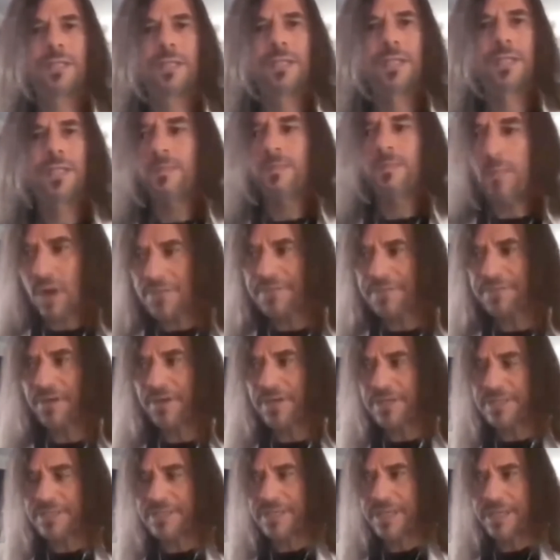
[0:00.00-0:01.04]
My
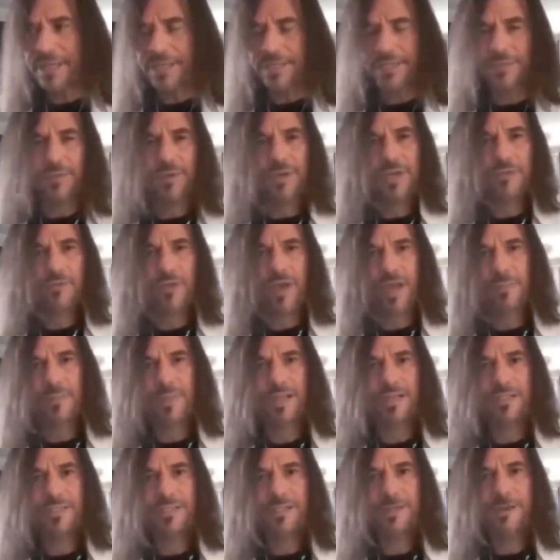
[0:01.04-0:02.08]
32nd degree Grand
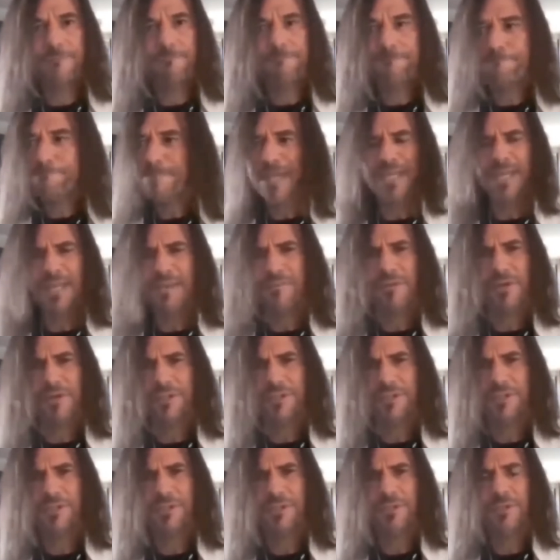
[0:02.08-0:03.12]
Master, he never
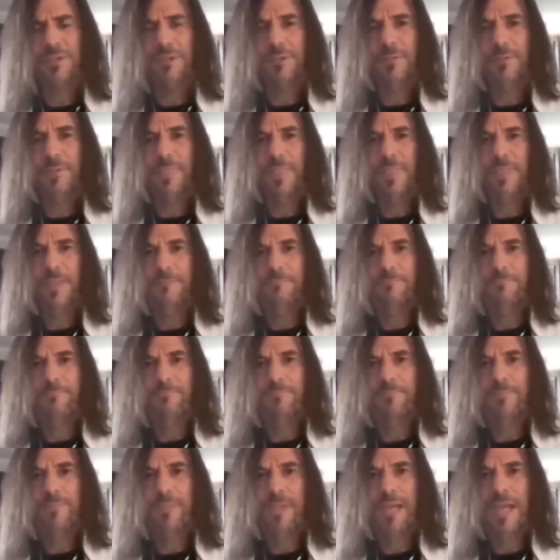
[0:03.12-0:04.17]
understood.
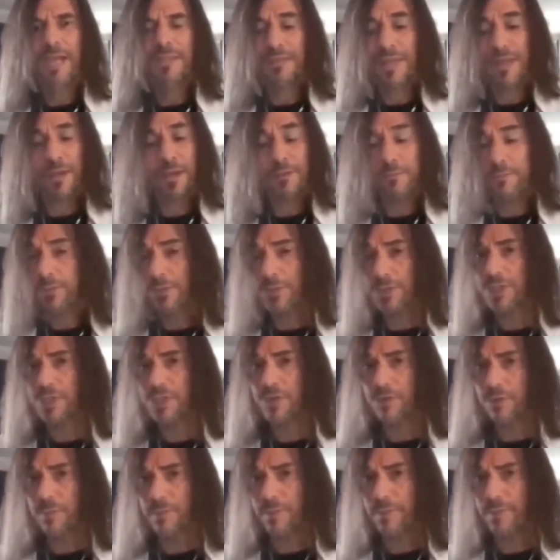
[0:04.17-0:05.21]
And they don't push you,
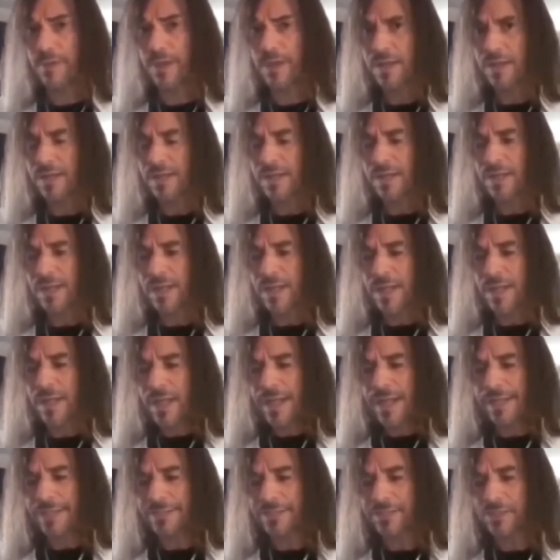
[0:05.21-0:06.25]
remember?
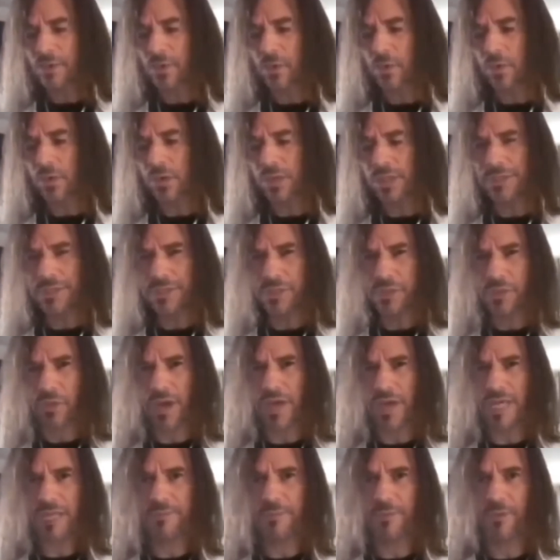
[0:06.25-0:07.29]
It's all a
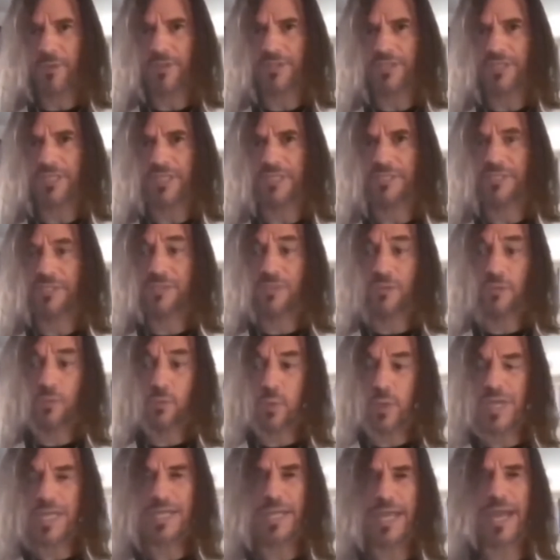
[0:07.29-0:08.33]
screening process to
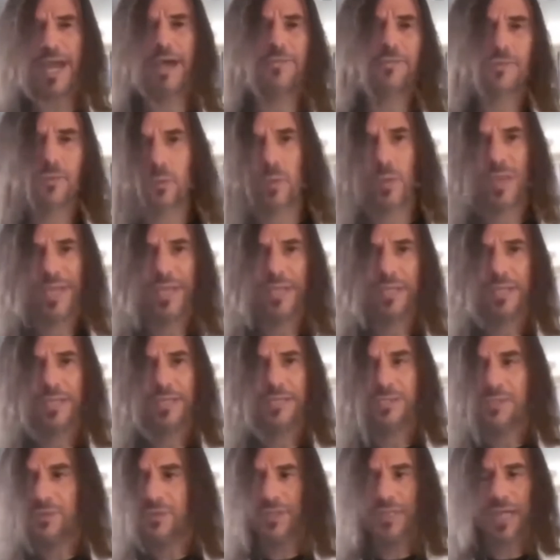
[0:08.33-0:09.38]
weed out the
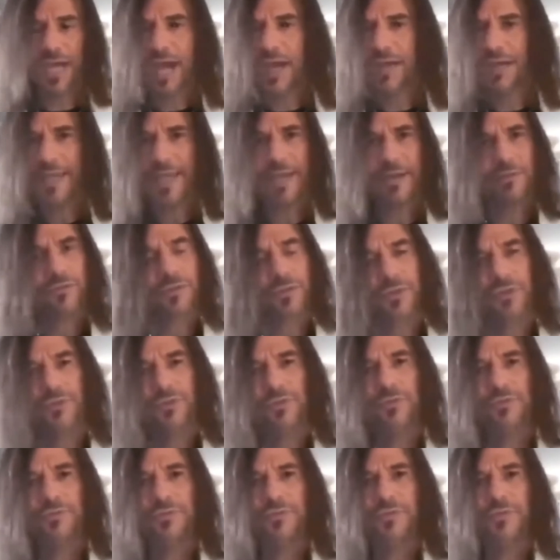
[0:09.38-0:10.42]
weaklings who can't handle the truth.